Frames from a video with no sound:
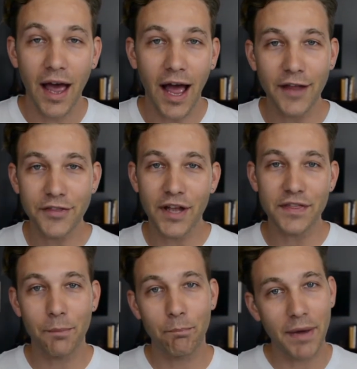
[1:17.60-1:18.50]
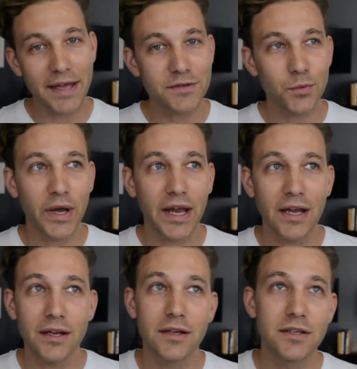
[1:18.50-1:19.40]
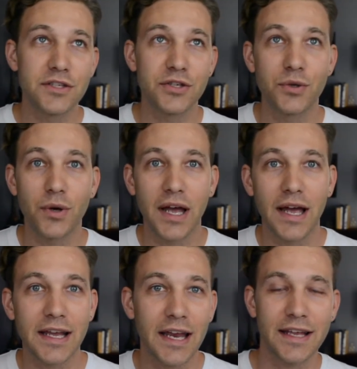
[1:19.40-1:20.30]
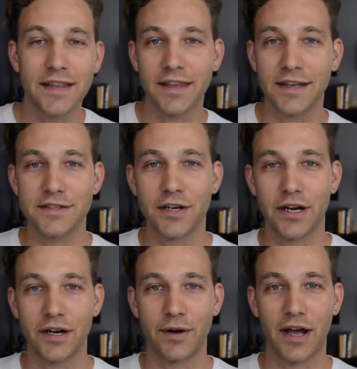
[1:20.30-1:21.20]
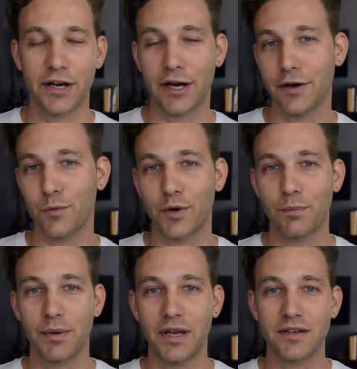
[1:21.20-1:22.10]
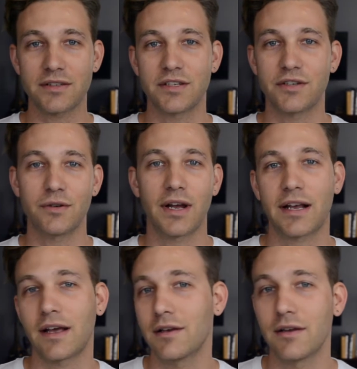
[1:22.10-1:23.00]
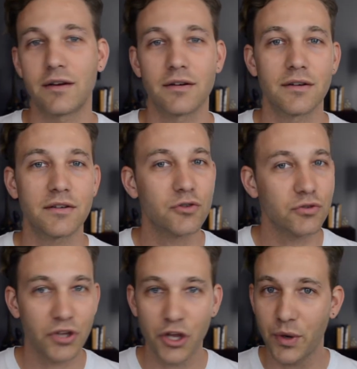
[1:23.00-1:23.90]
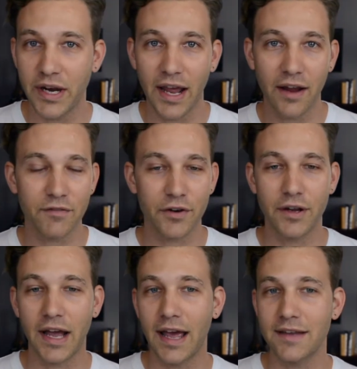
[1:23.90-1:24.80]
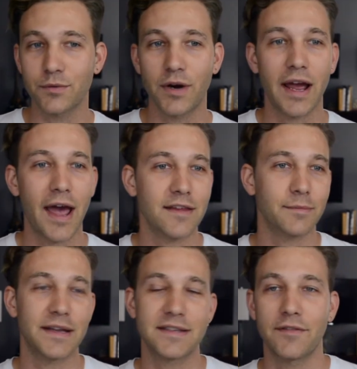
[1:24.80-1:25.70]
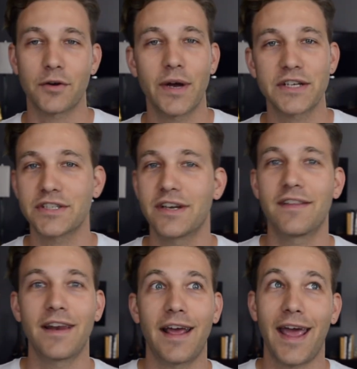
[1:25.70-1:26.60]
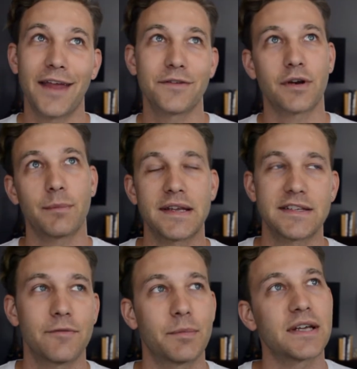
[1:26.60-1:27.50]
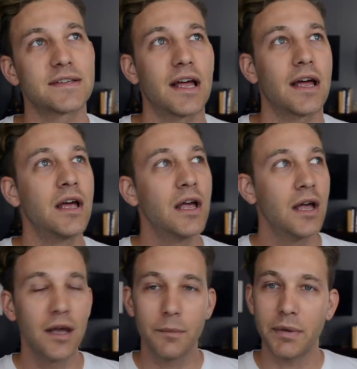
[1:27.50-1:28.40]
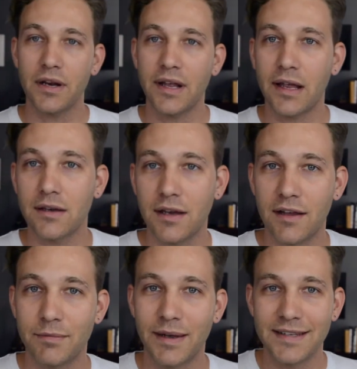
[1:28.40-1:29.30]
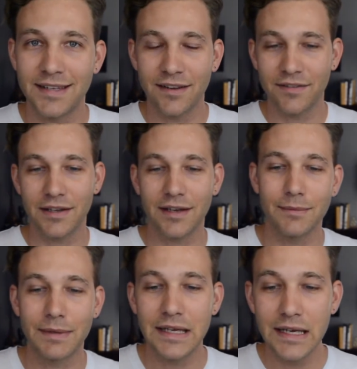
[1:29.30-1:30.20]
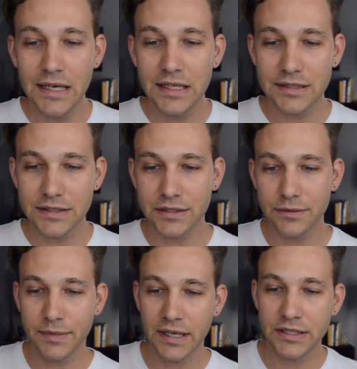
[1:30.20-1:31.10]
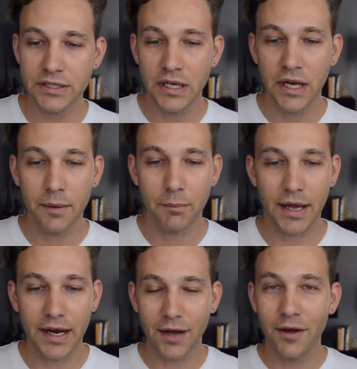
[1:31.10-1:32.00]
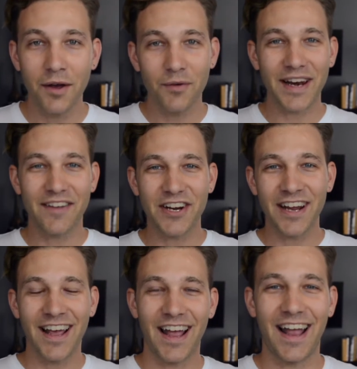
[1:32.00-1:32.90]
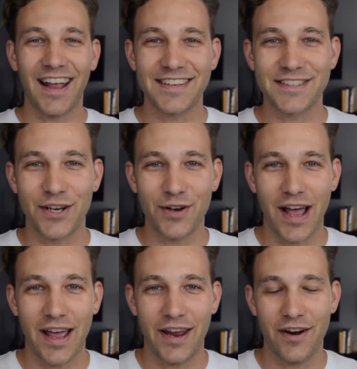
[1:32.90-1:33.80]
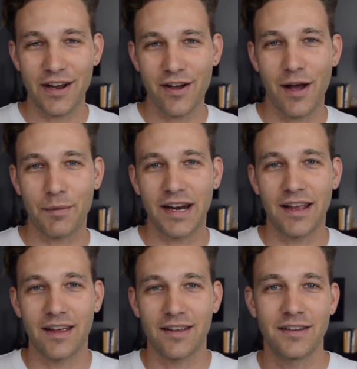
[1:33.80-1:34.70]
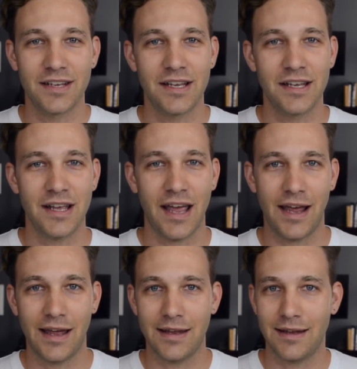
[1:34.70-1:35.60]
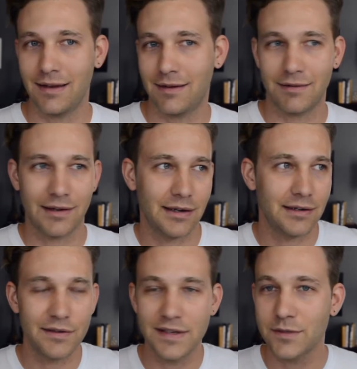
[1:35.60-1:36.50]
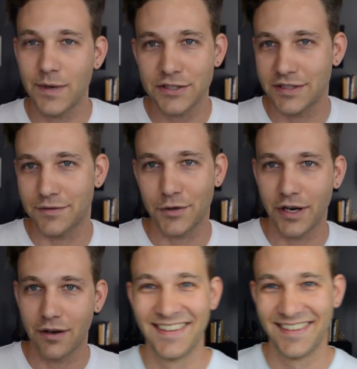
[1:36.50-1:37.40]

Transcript: I thought the best way to uh, kind of get things started around here would be to do like a little Q&A for you guys where I ask myself a question and then I answer it myself because uh, apparently I love myself a little bit too much. But uh, whatever. Uh, so here I go. I'm gonna I'm gonna do these questions for you.